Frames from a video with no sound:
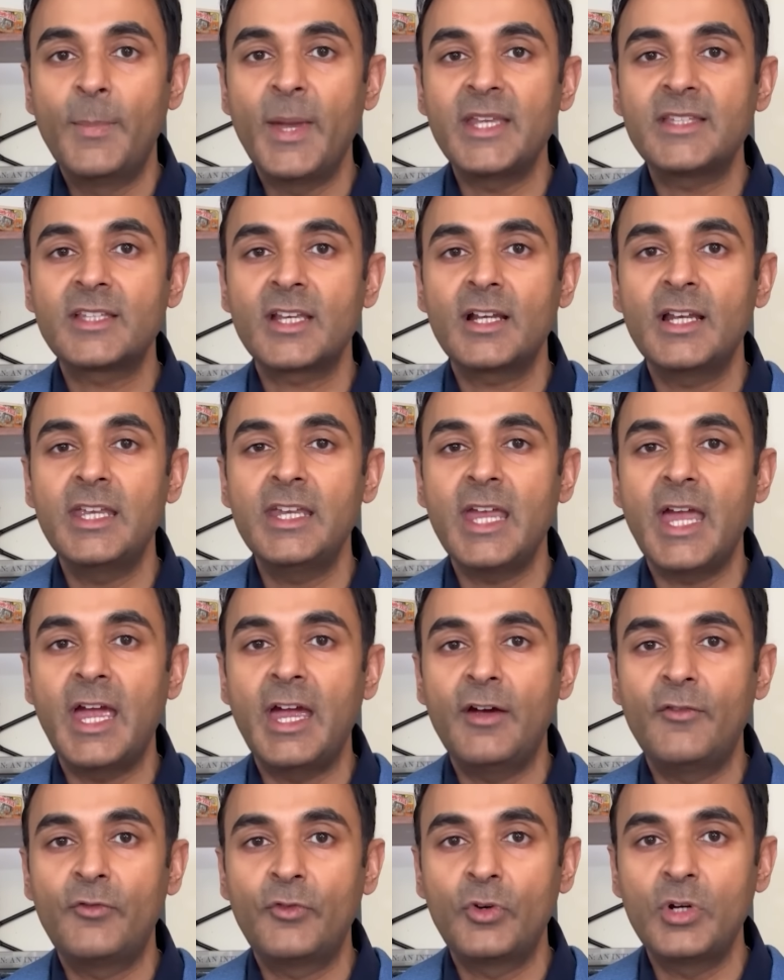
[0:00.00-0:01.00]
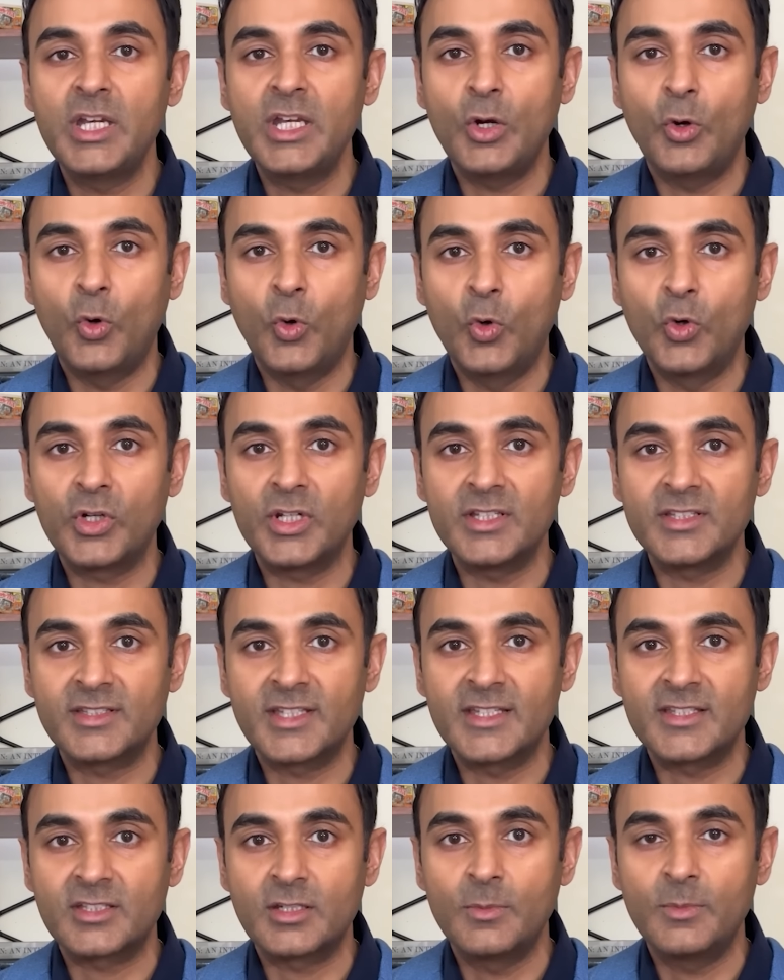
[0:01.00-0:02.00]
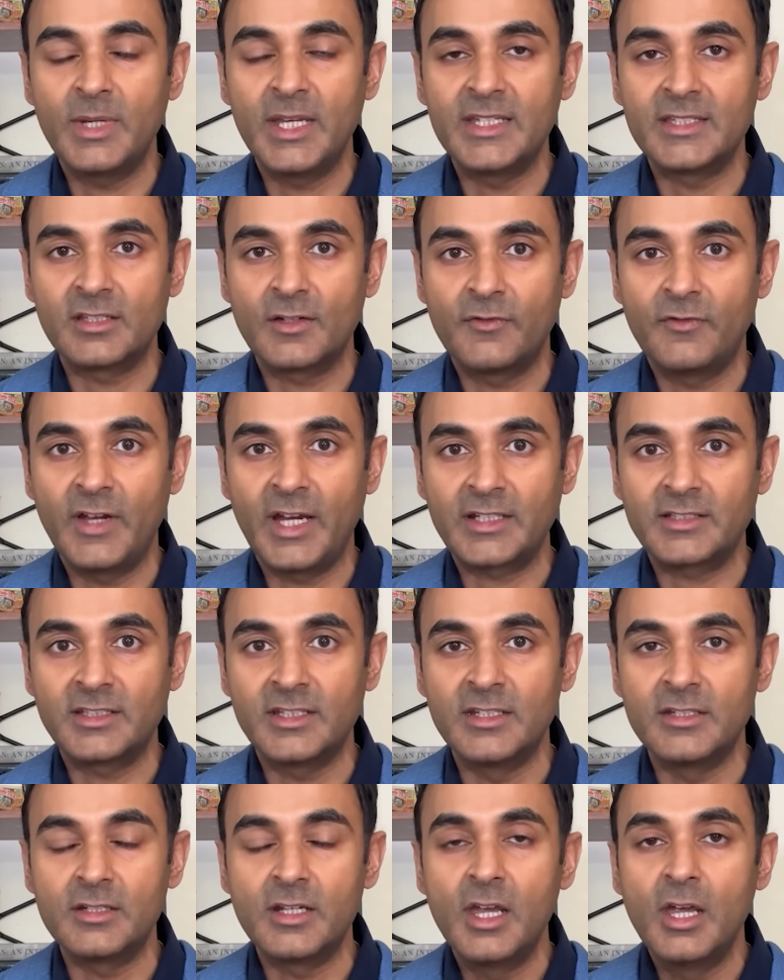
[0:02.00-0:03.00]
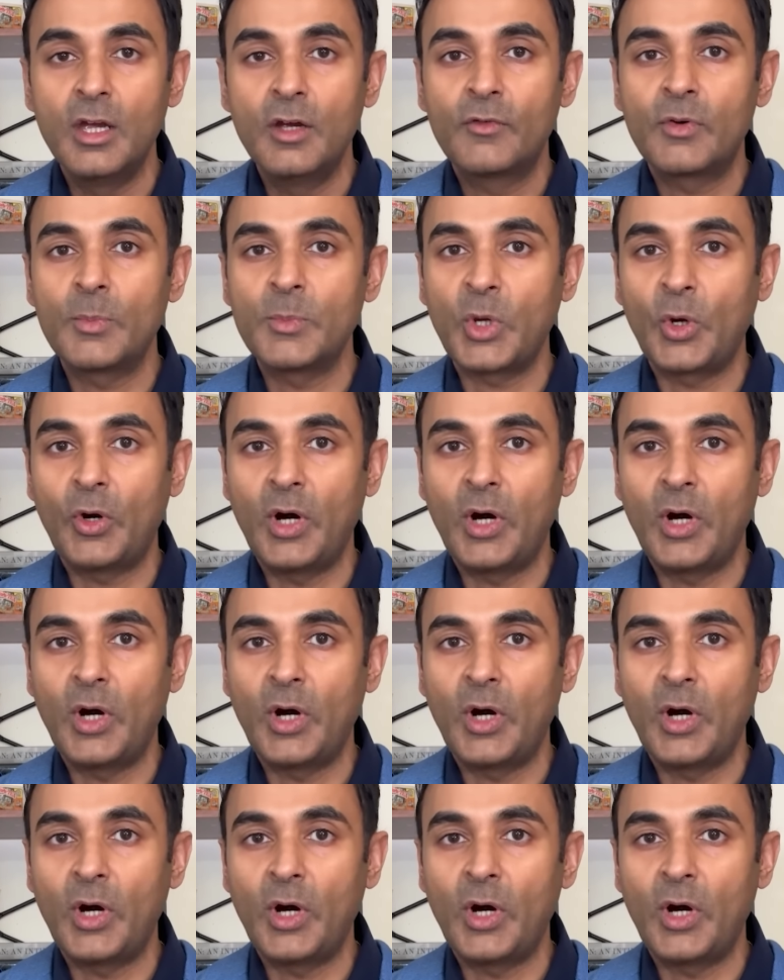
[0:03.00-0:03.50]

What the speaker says: Basically, every organ system is affected, from